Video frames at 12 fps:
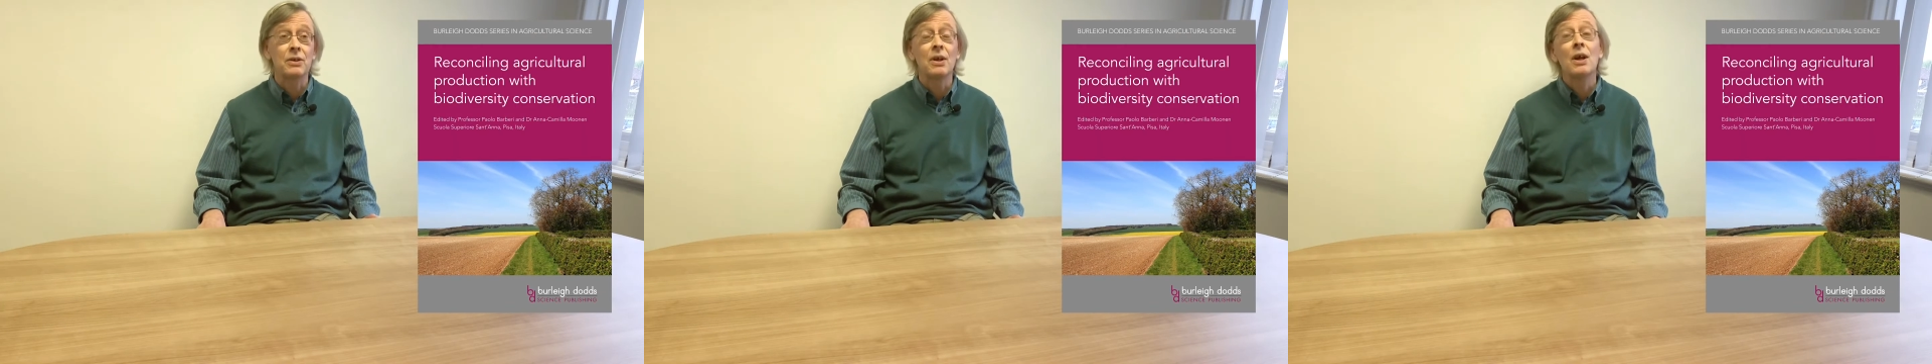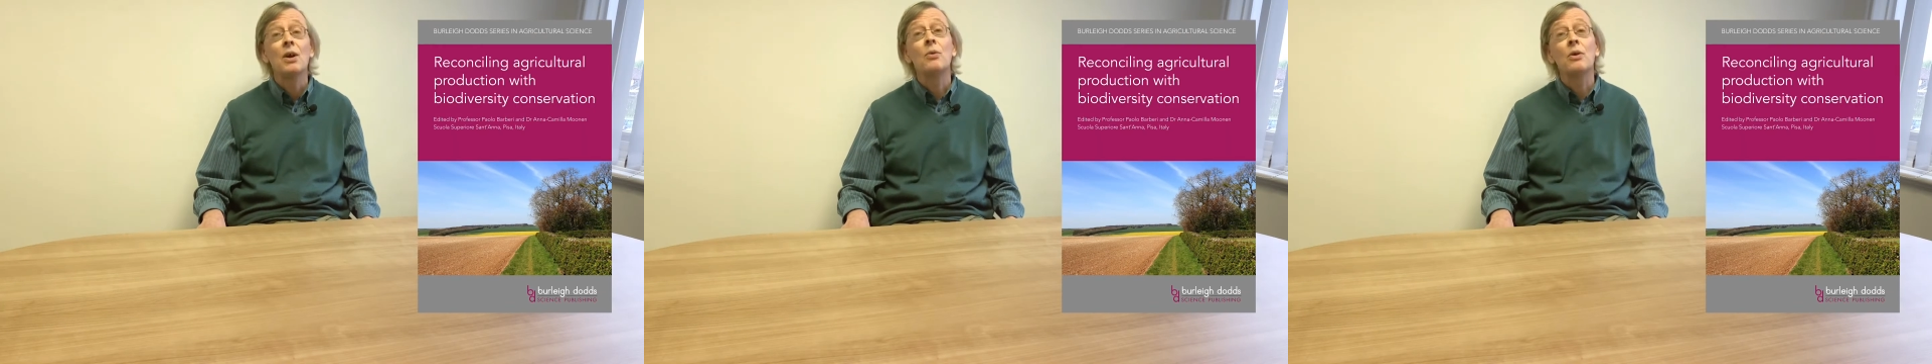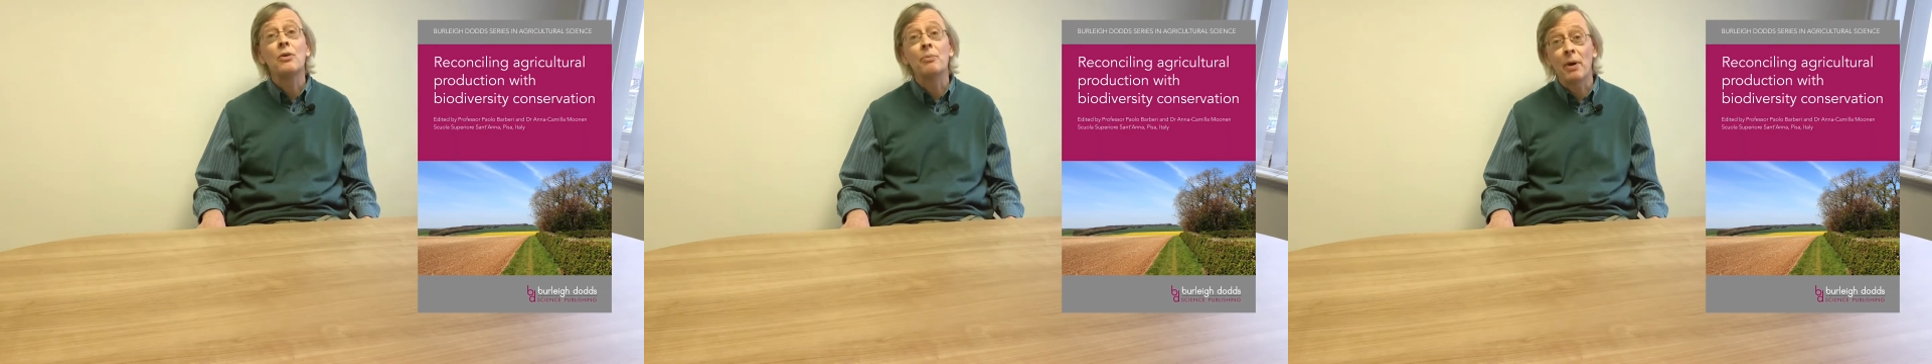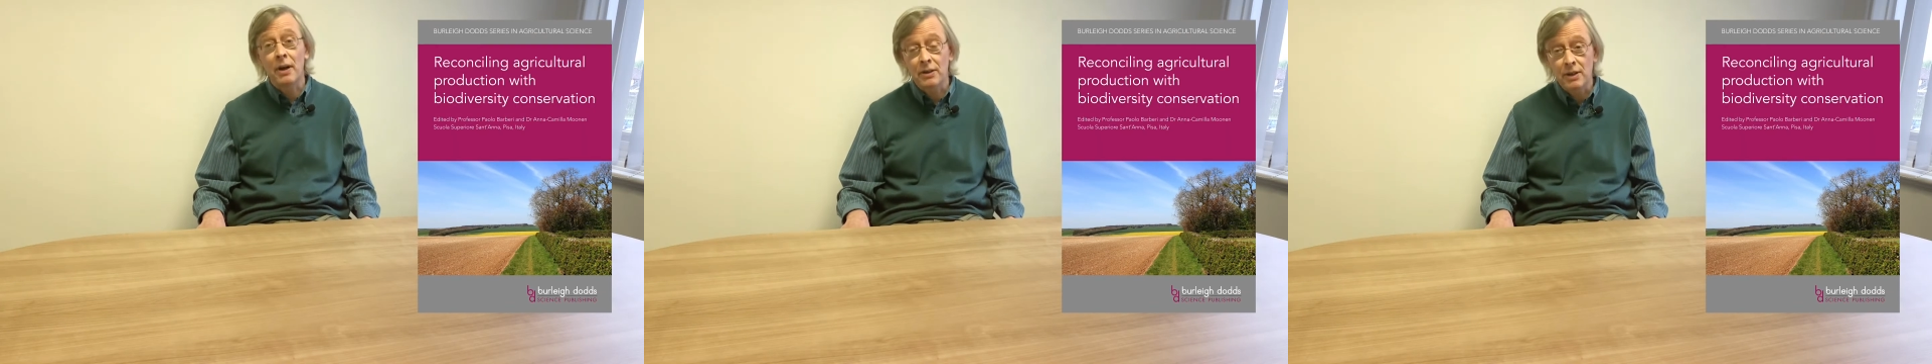with
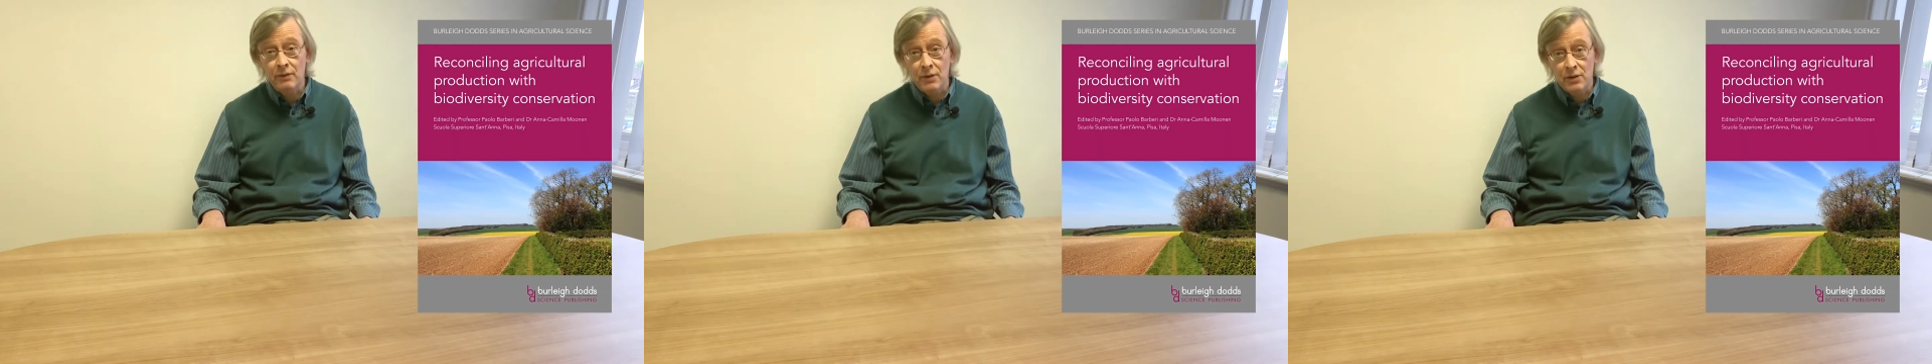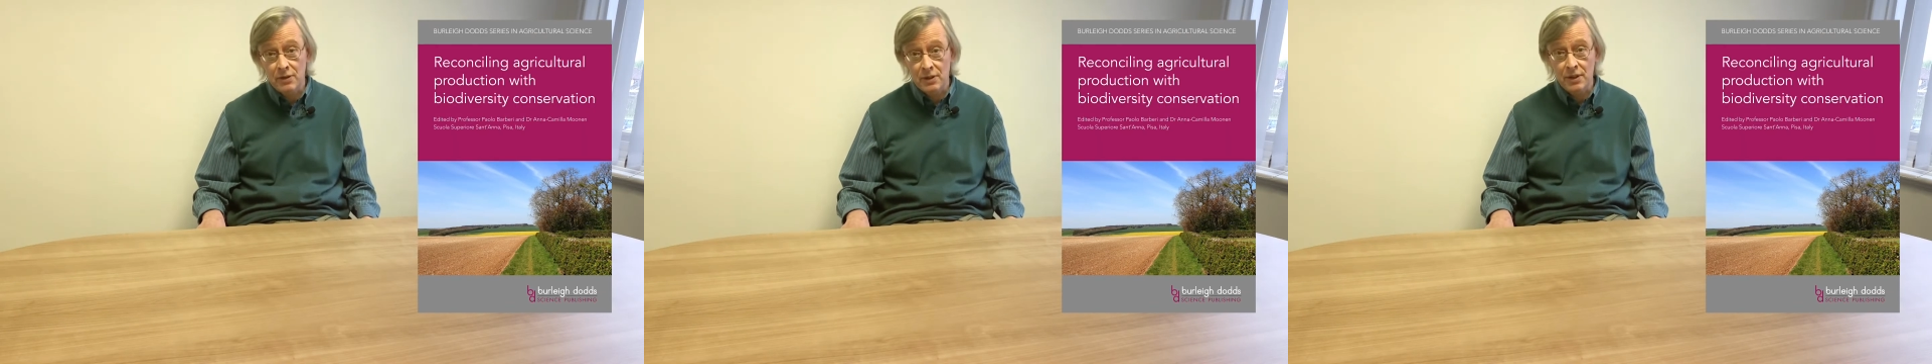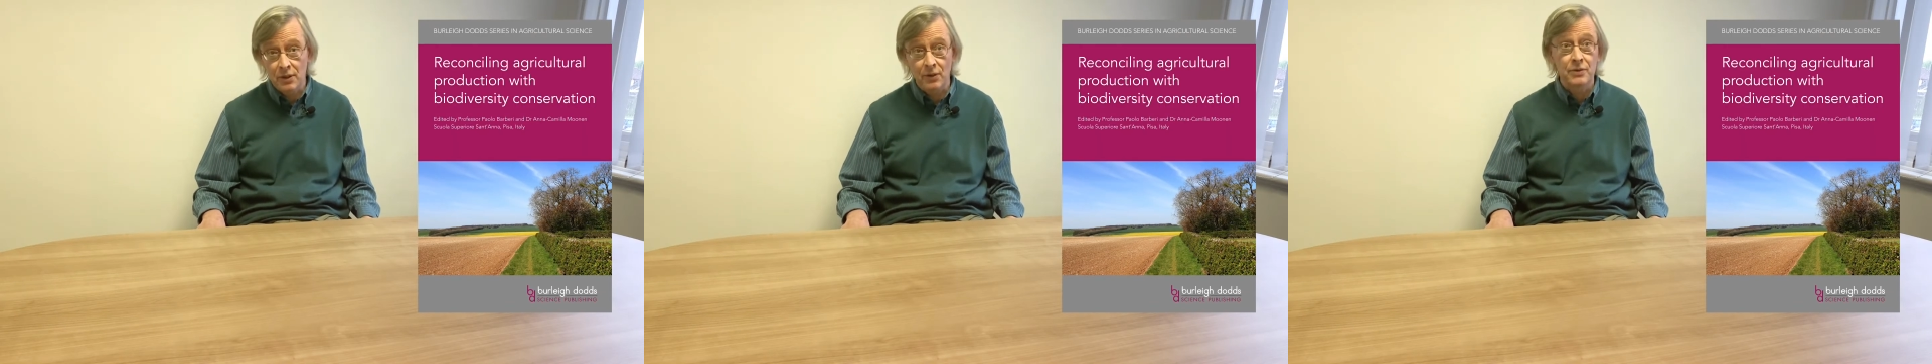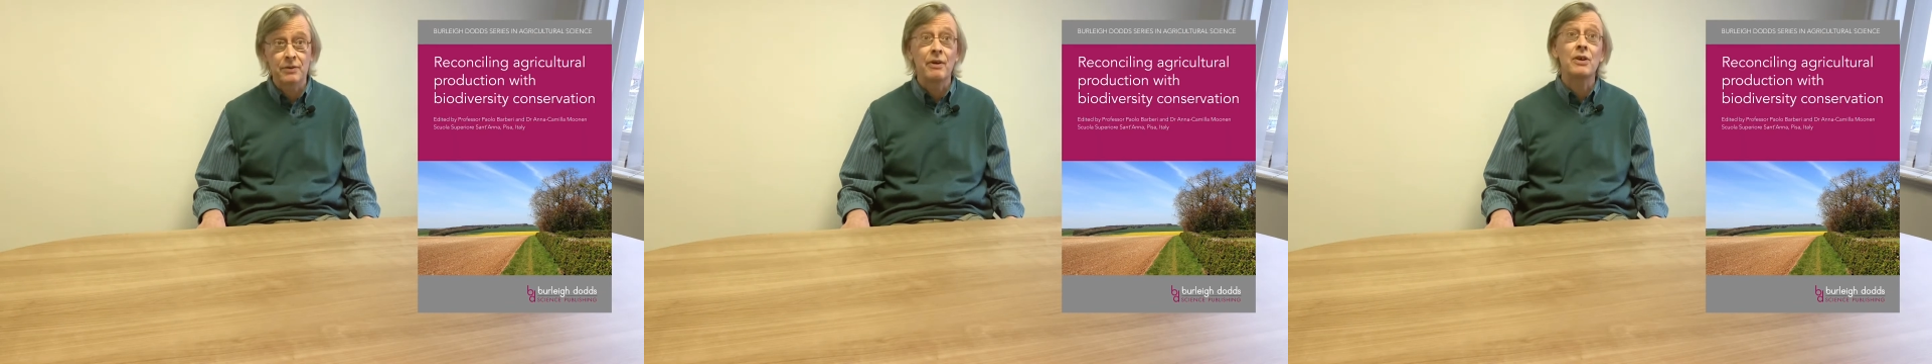Biodiversity
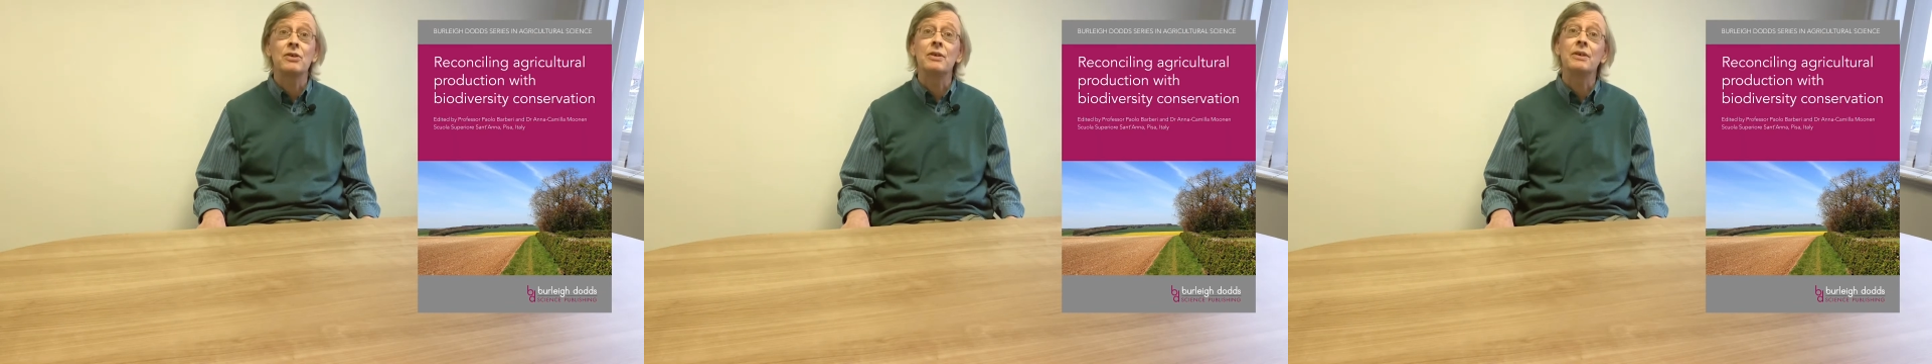Conservation,